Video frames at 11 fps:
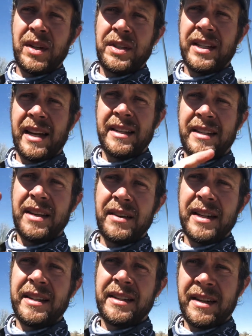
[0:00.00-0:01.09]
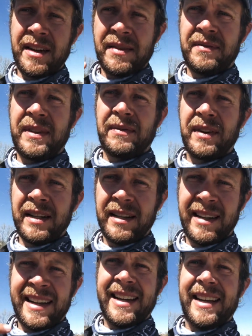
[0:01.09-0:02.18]
She's got a series of different
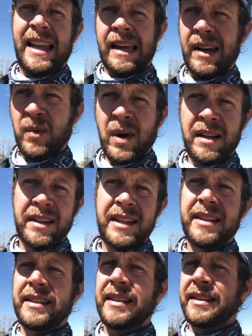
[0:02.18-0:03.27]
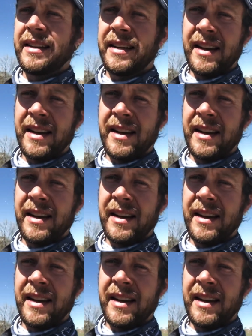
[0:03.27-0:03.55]
like wellness,